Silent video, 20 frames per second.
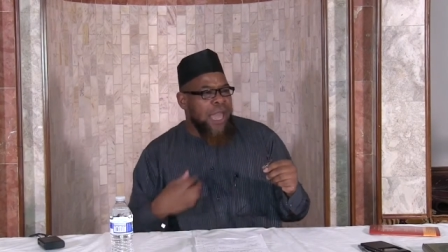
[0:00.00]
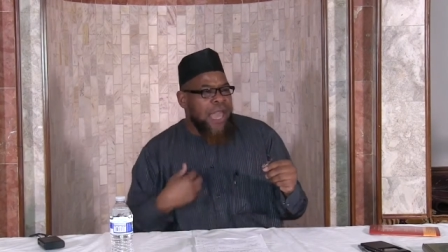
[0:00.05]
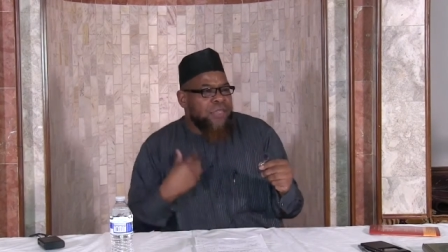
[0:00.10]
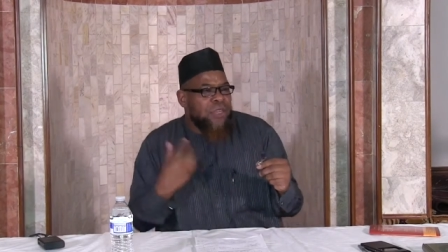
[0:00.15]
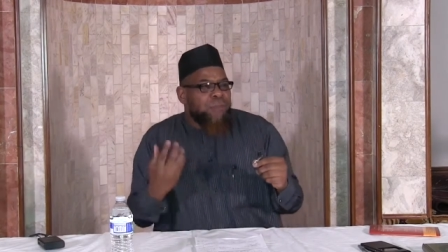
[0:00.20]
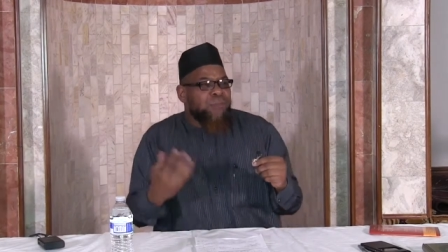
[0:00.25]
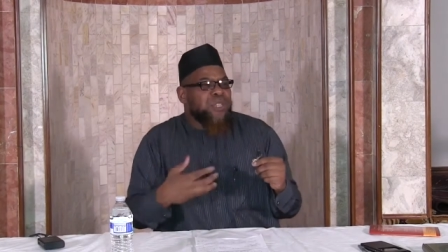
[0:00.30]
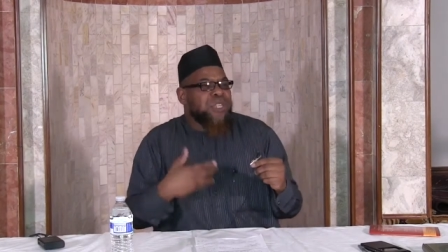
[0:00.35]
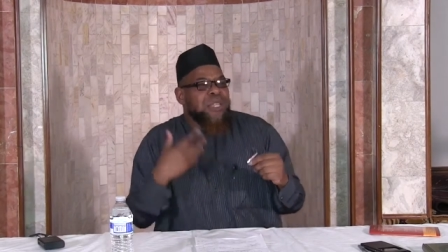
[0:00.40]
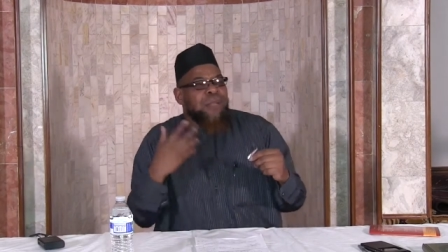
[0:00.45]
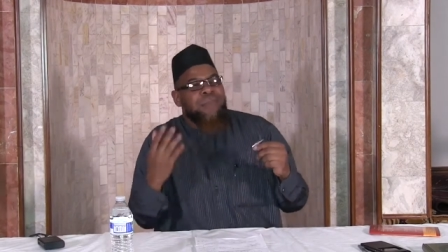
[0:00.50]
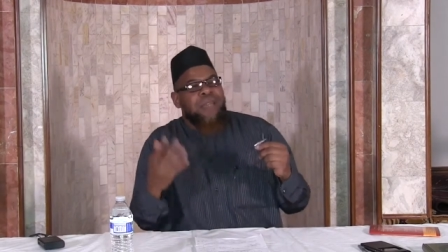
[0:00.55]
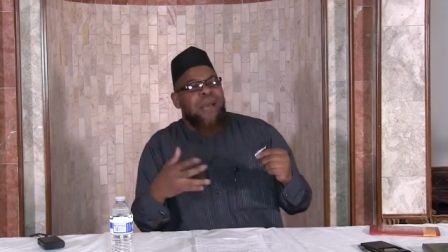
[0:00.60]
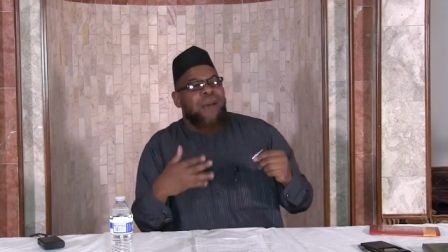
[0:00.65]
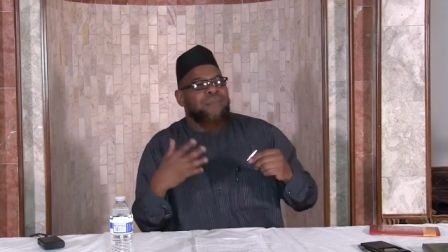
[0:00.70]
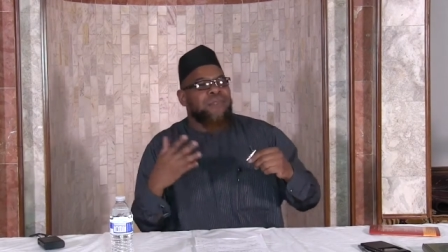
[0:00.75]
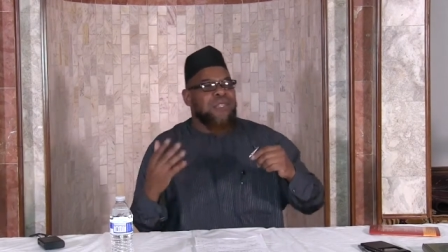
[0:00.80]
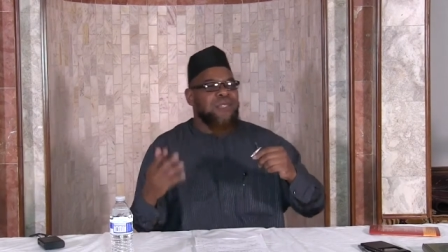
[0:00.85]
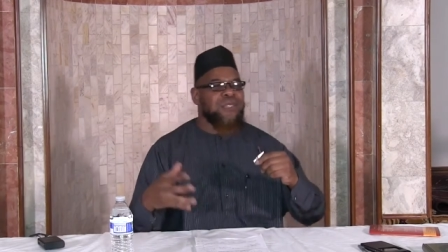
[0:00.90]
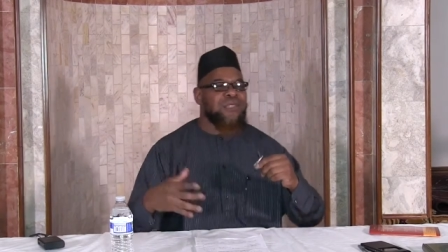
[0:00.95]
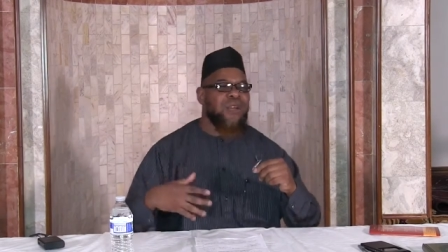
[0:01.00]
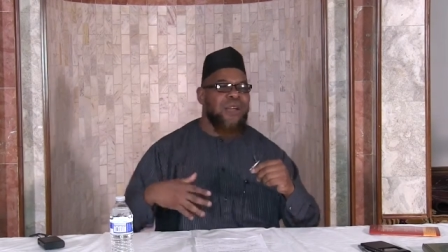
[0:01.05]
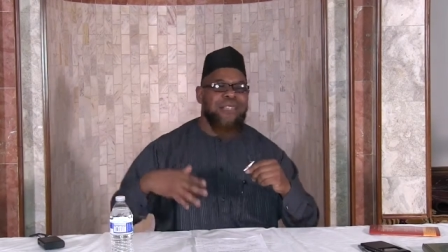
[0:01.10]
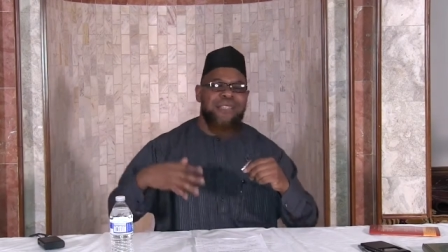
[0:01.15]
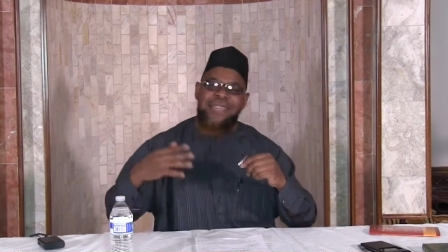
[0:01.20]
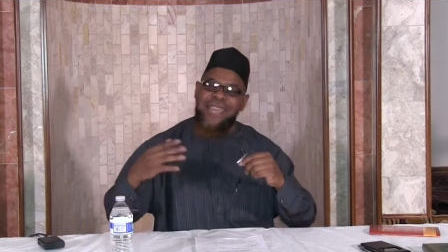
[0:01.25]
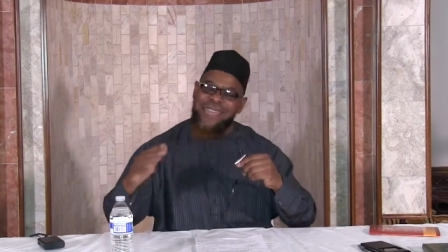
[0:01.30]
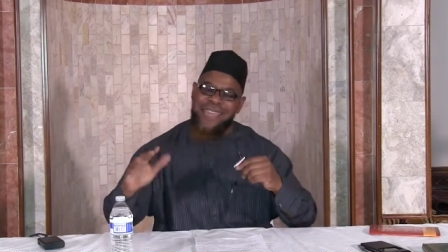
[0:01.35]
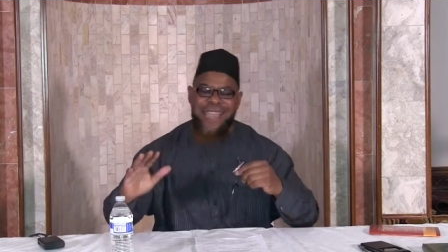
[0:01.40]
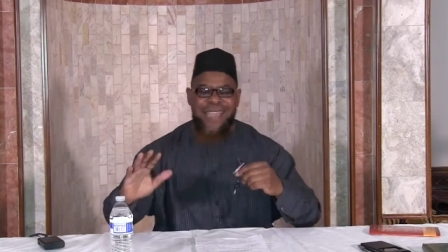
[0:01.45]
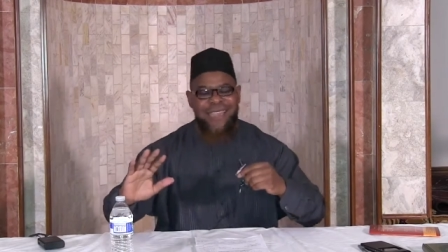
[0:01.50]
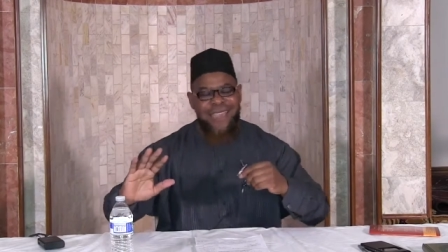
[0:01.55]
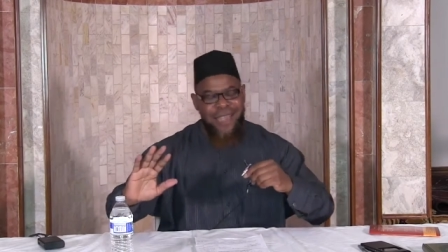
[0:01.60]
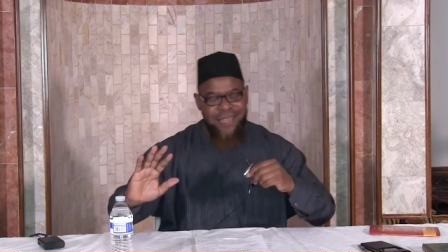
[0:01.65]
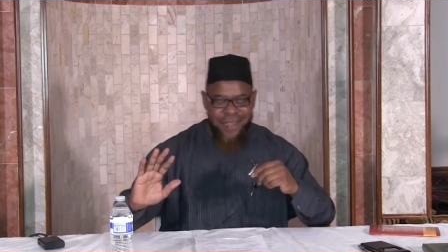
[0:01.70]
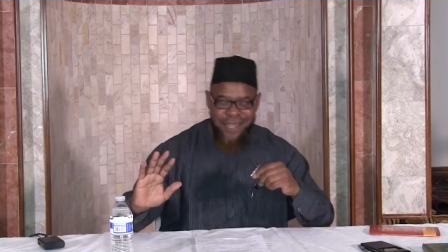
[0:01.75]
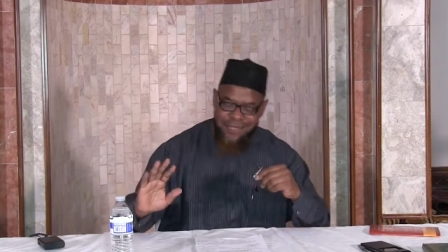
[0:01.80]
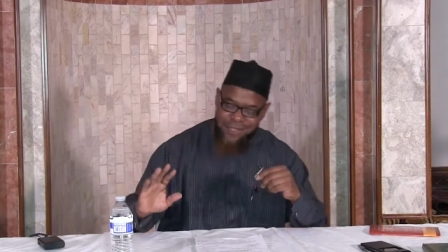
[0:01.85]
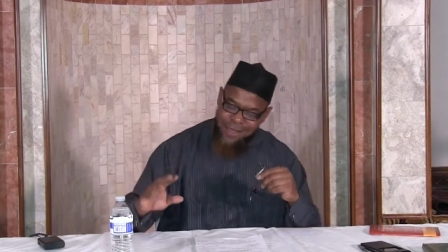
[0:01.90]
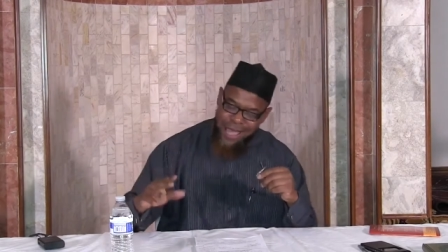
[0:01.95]
And the Muslim comes and starts saying, yeah,
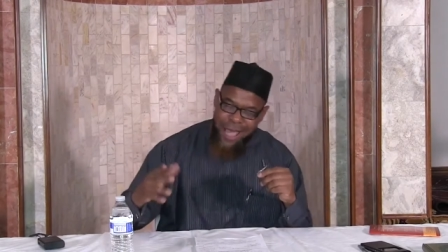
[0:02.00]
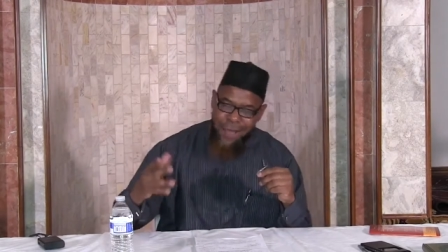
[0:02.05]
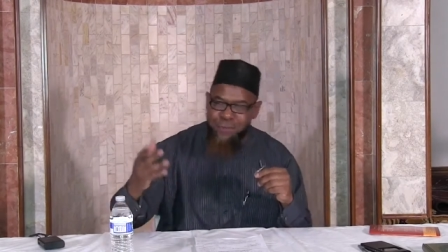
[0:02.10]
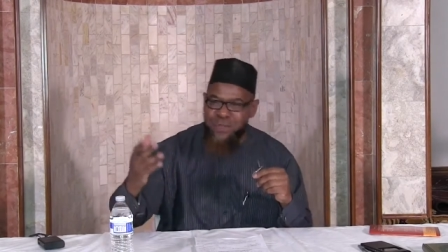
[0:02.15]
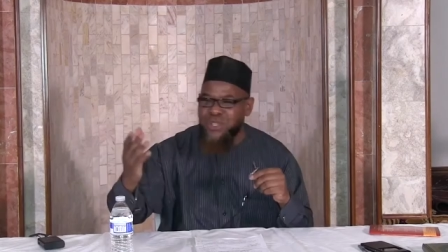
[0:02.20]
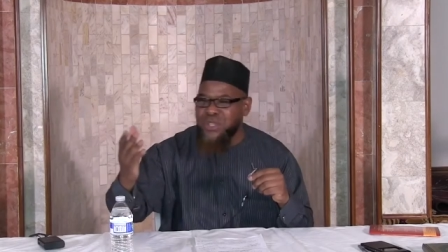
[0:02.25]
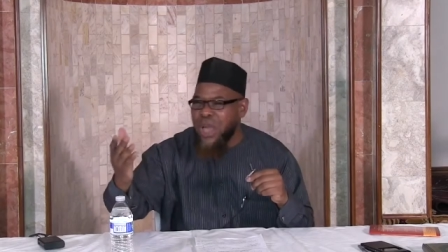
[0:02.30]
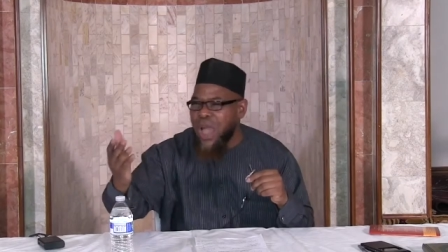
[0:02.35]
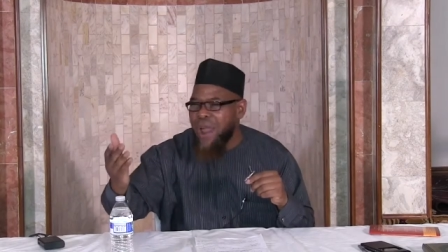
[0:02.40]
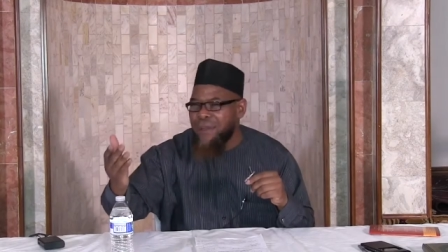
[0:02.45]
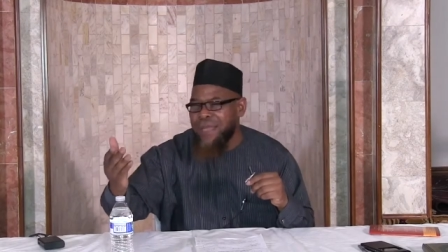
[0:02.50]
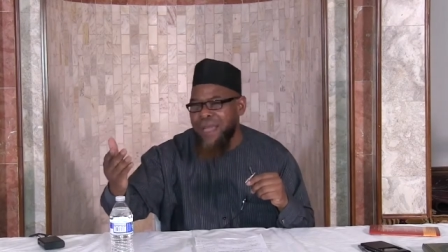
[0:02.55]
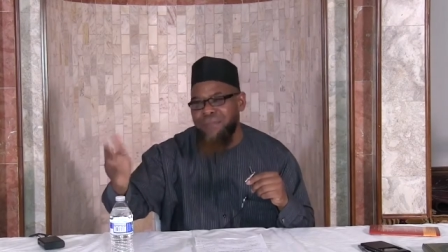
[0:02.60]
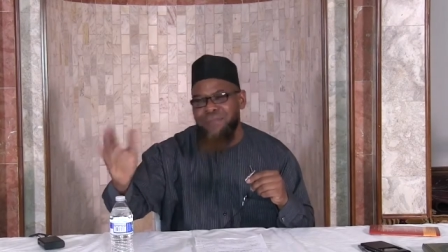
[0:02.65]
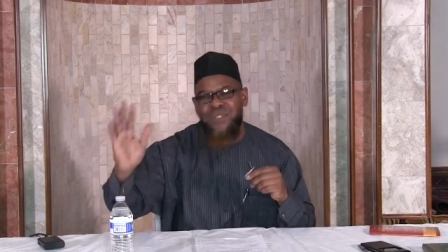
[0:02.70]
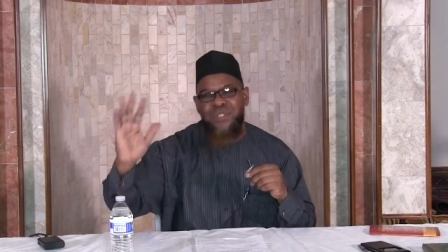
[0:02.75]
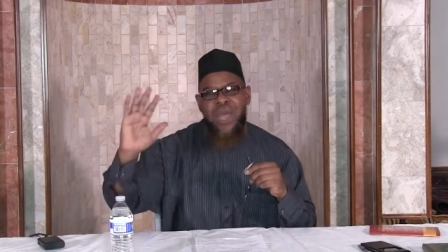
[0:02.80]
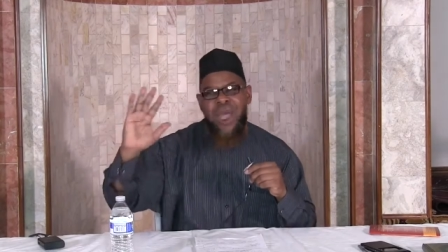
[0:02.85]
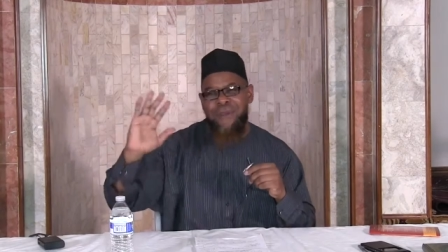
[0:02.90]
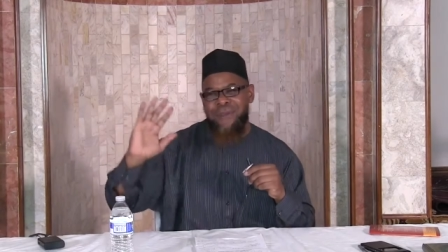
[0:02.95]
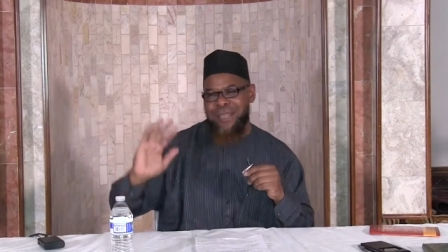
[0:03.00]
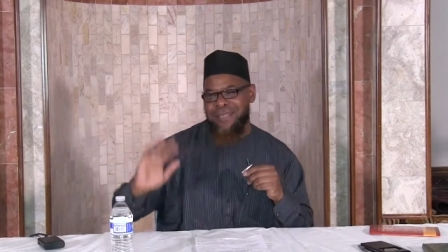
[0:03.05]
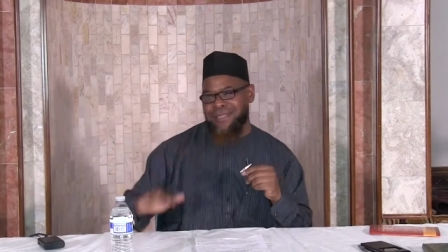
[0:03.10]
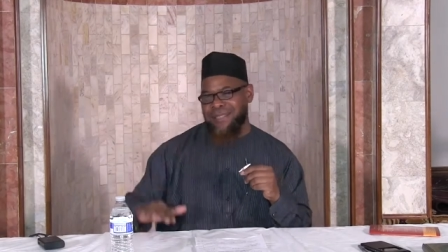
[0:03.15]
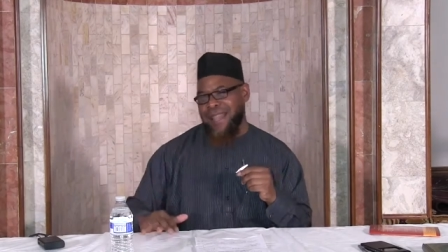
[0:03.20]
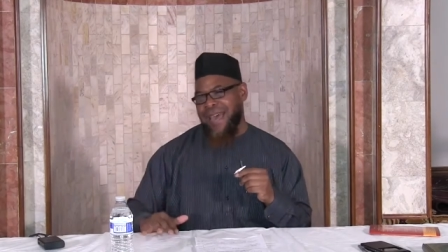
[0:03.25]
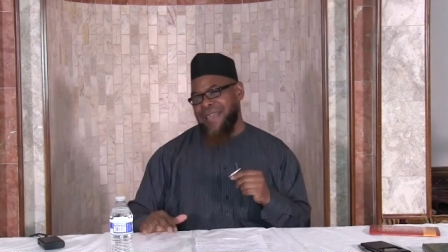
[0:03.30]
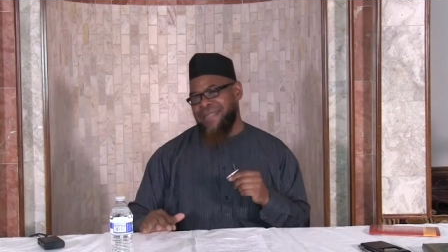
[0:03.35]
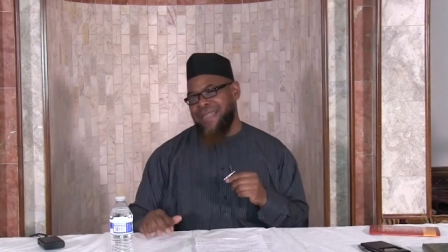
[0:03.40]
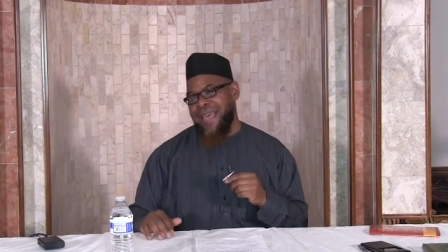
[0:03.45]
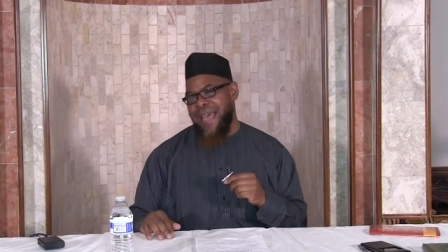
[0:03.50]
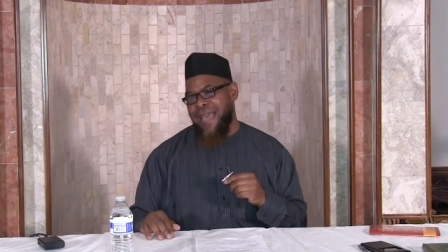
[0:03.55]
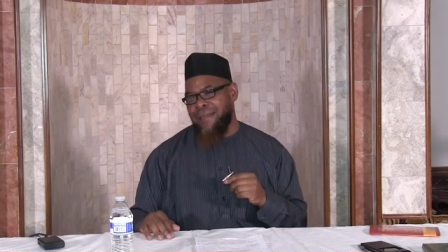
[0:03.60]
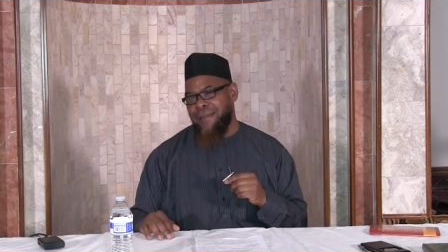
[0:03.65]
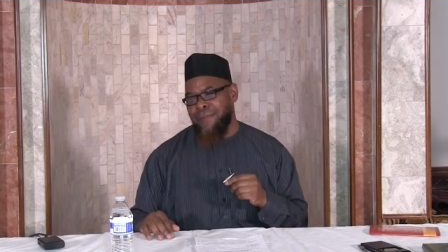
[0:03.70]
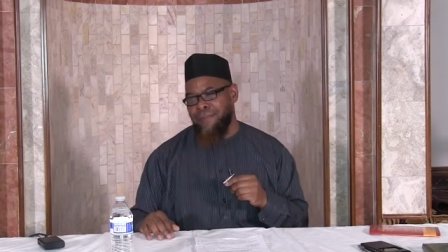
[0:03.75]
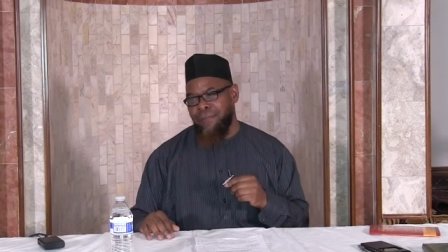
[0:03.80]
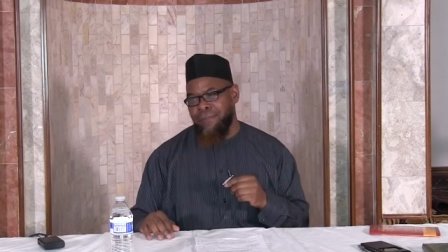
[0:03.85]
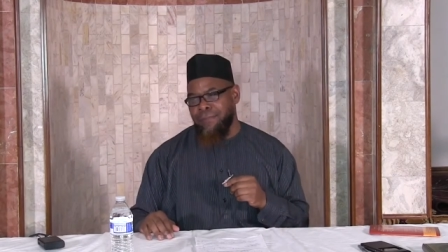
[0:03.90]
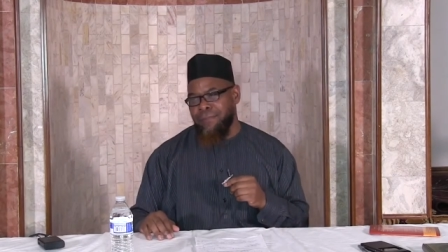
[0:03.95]
yeah, that's right. I'm sorry, I'm sorry it's like
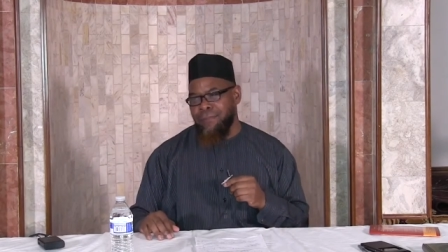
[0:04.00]
that.